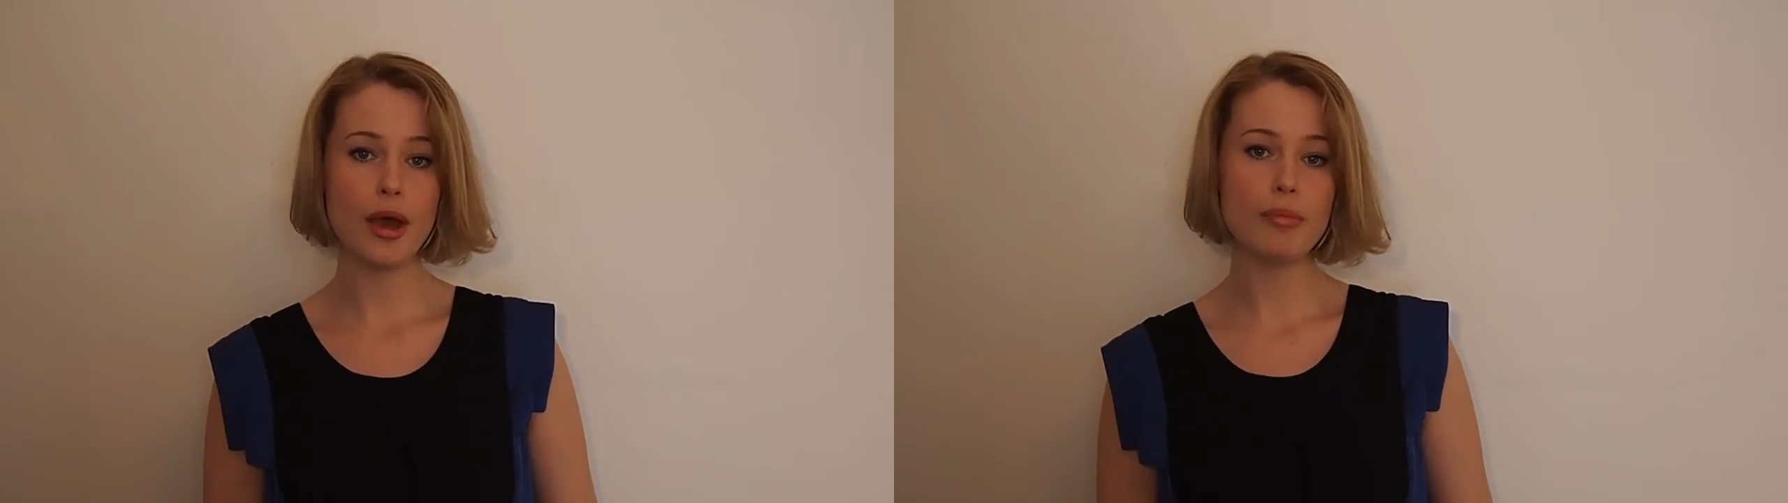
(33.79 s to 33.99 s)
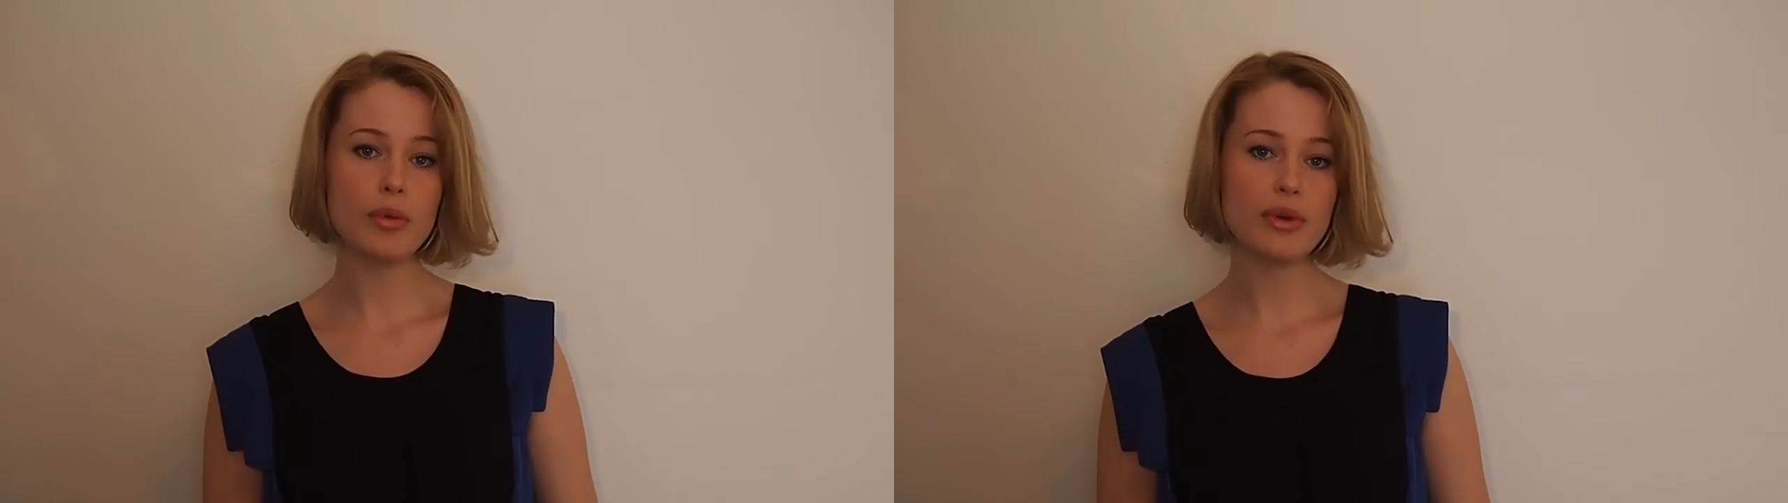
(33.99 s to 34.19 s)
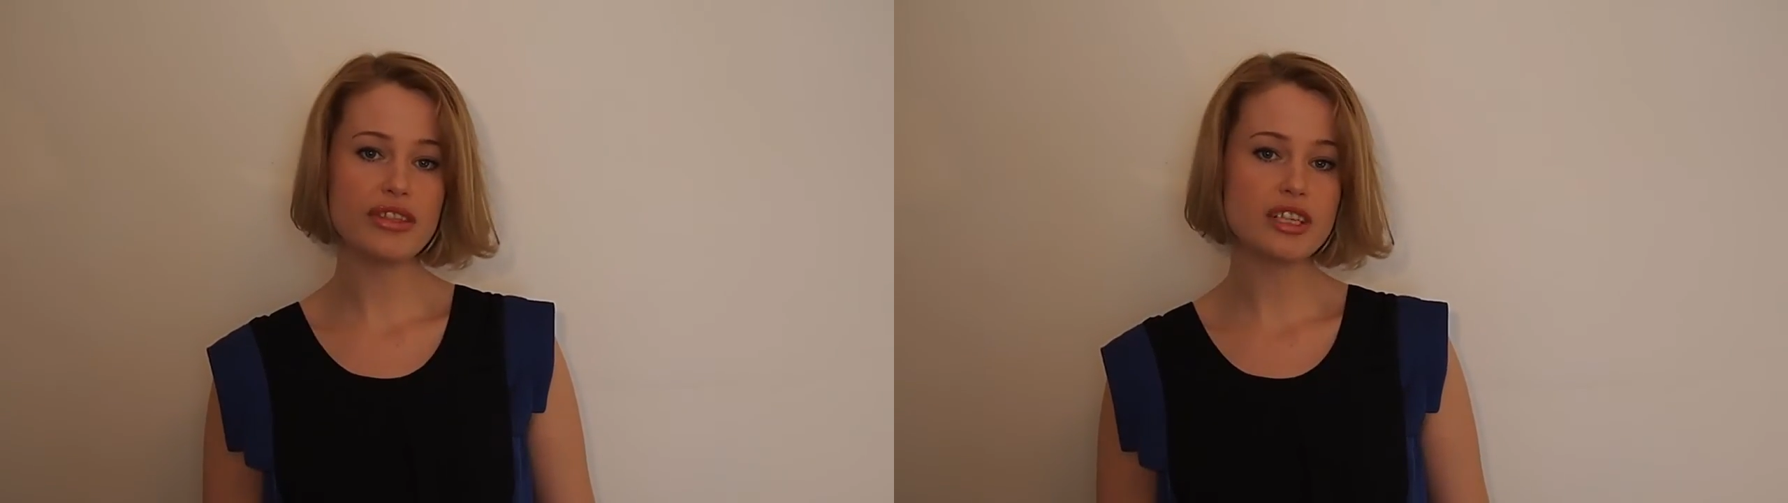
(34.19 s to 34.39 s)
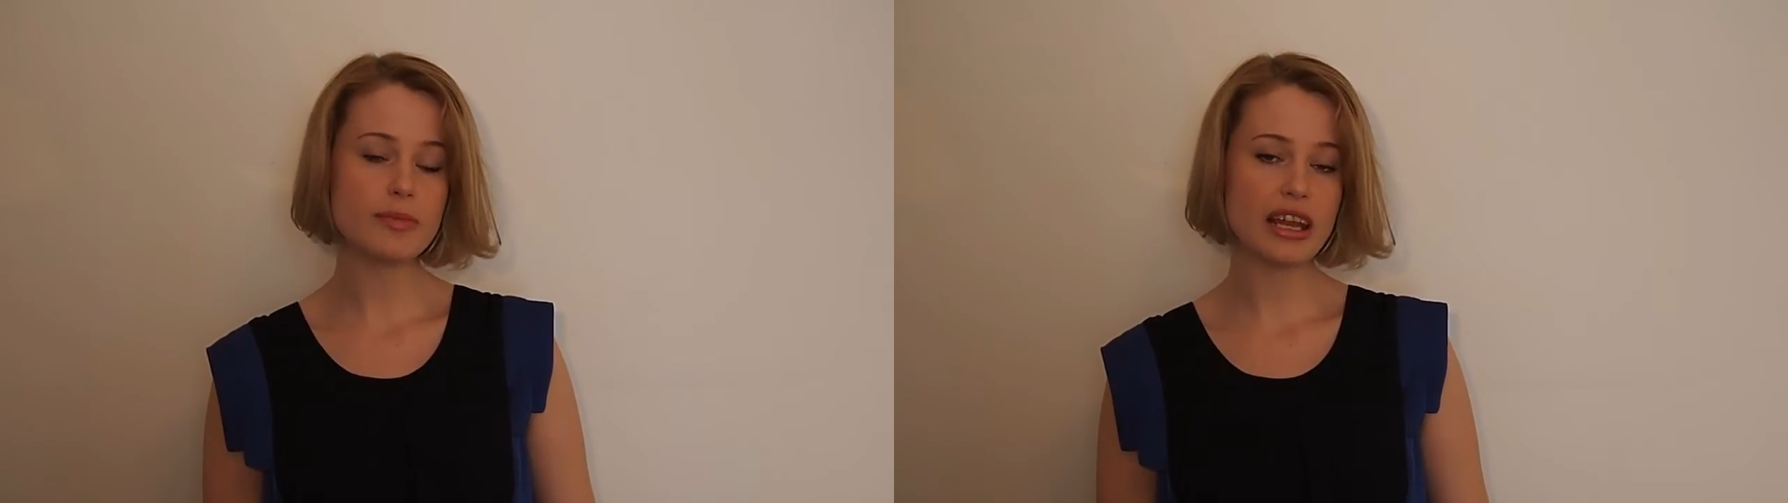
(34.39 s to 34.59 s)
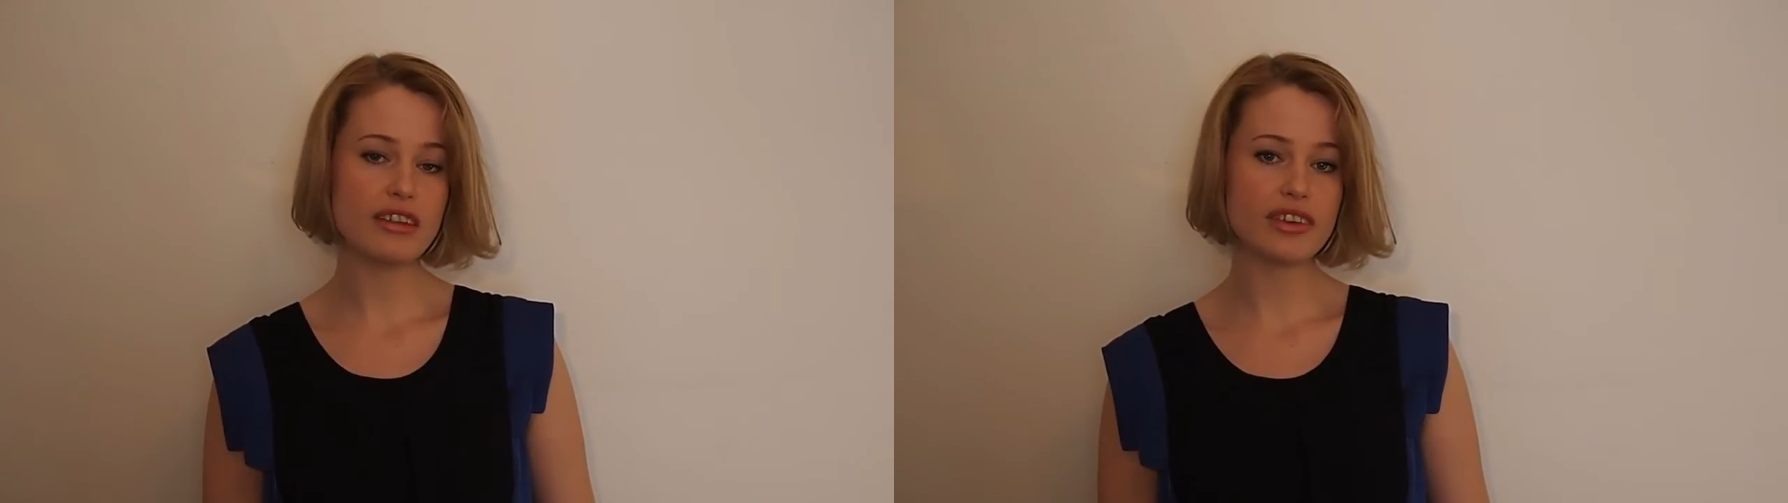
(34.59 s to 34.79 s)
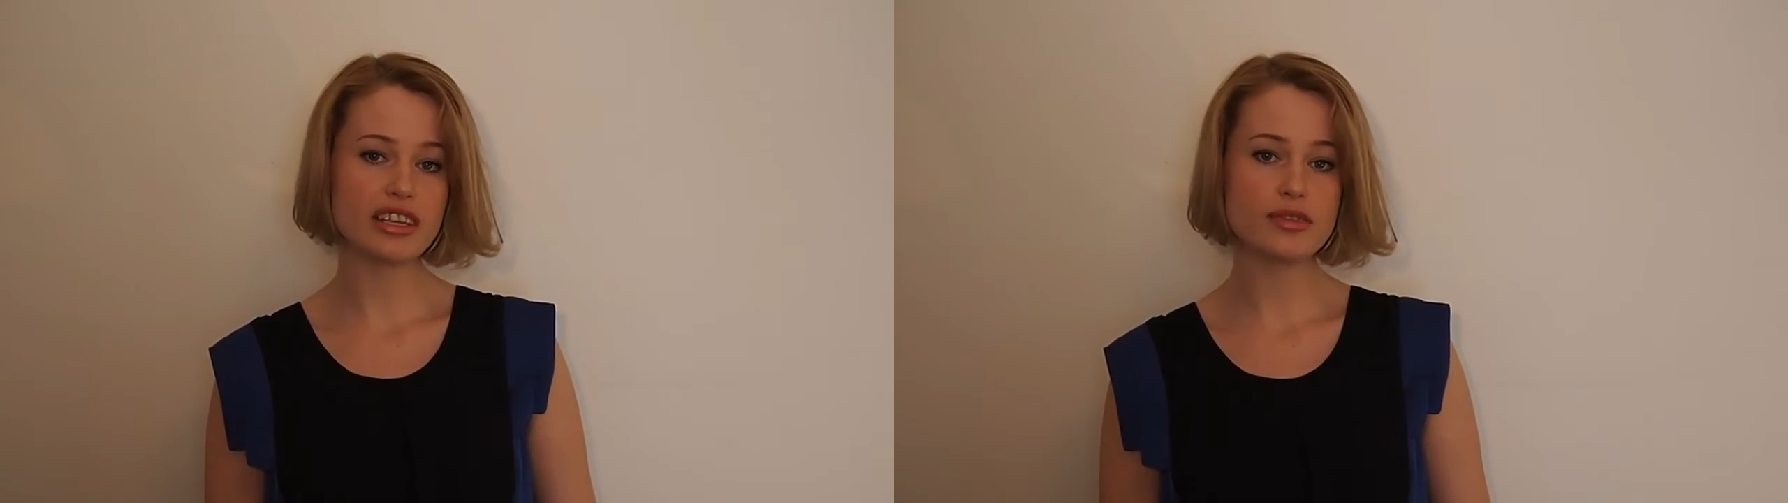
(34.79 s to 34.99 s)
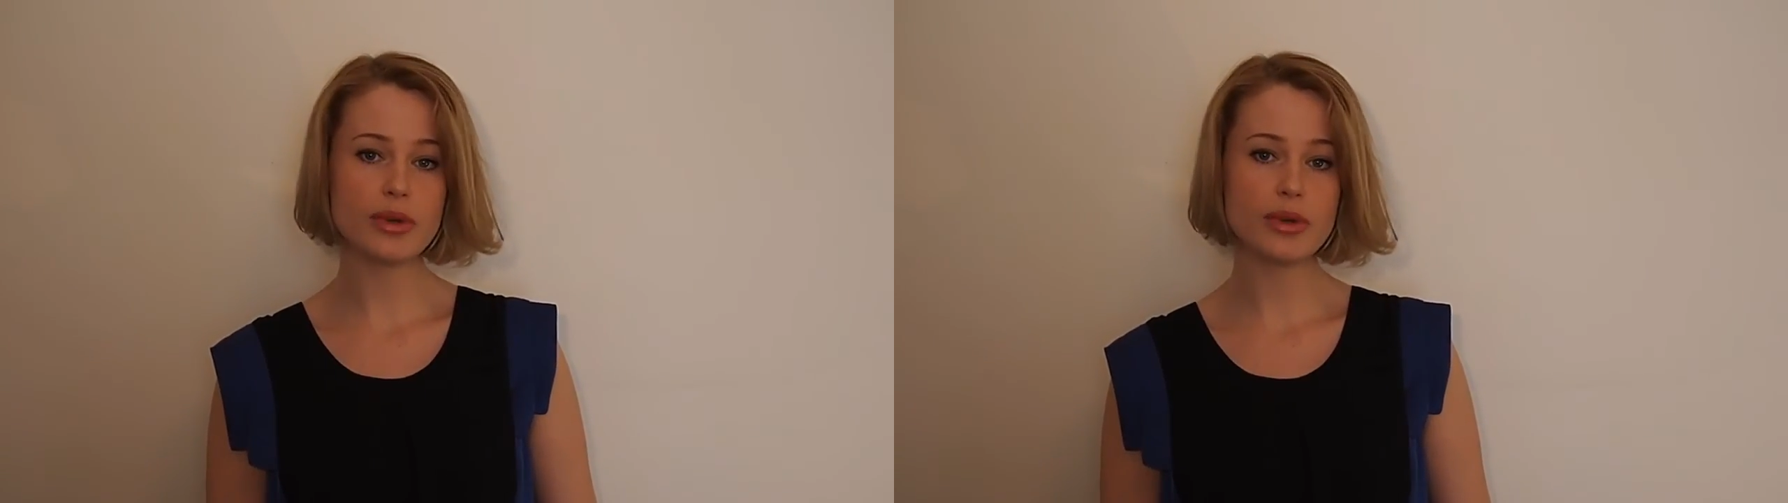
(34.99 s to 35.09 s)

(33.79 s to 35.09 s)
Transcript: But with these benefits,